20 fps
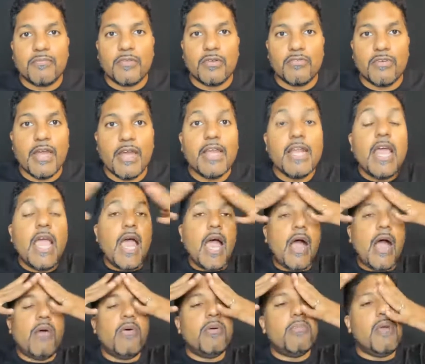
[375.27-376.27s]
right?
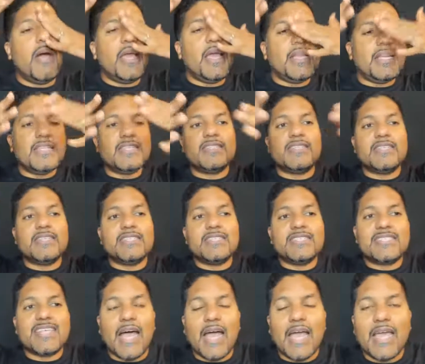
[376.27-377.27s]
Our mind is
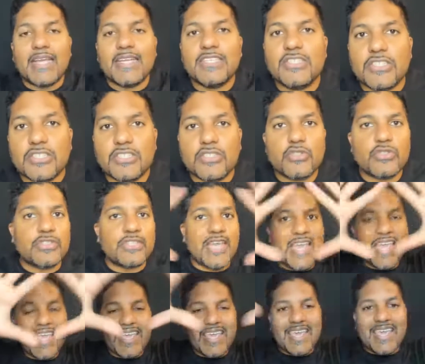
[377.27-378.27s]
designed to
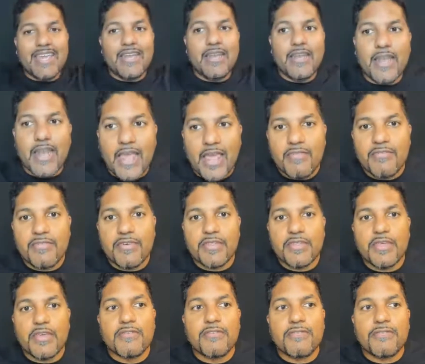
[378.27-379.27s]
take in
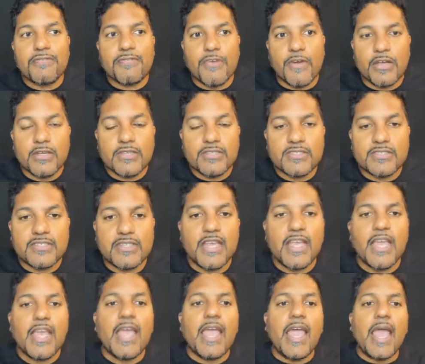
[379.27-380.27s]
everything first,
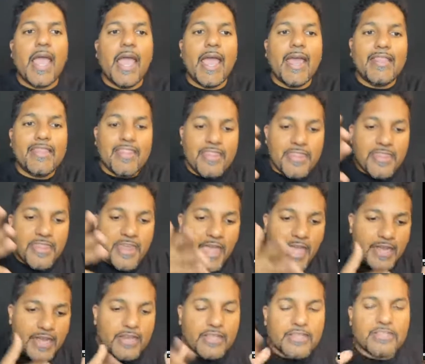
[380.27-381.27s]
and
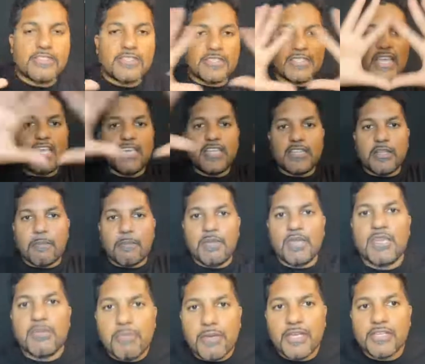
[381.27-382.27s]
then to take in the
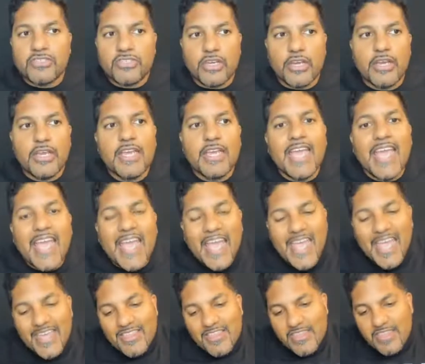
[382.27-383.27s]
big picture,
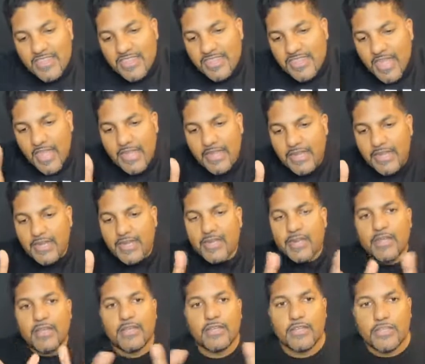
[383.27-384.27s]
and
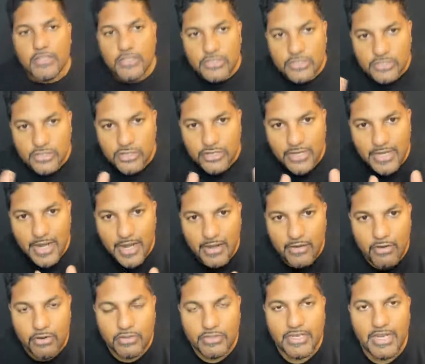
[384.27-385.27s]
then to
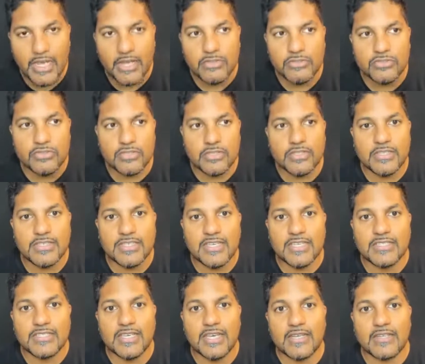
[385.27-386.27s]
narrow down to the
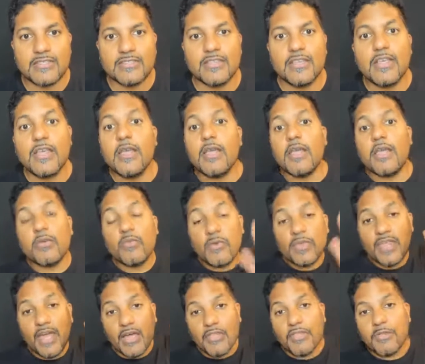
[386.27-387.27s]
details.
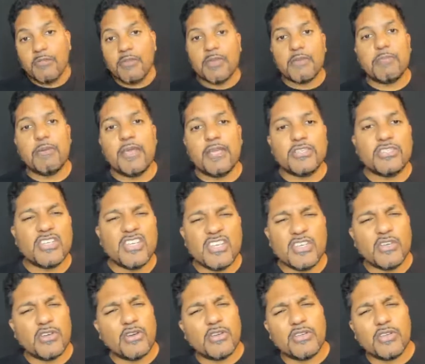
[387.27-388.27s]
Without the big picture,
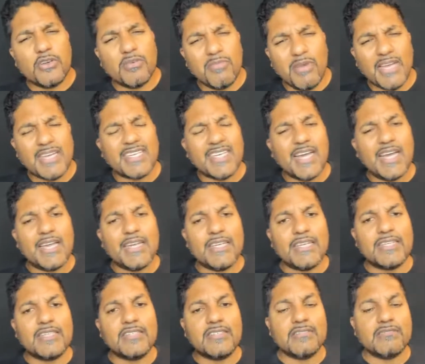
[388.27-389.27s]
your mind kind
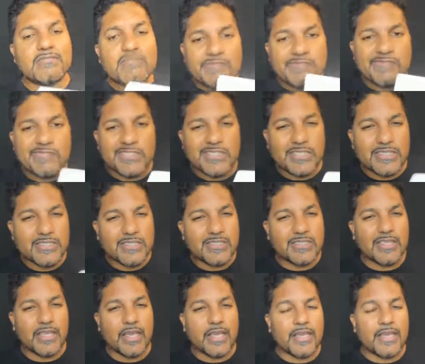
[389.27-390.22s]
of just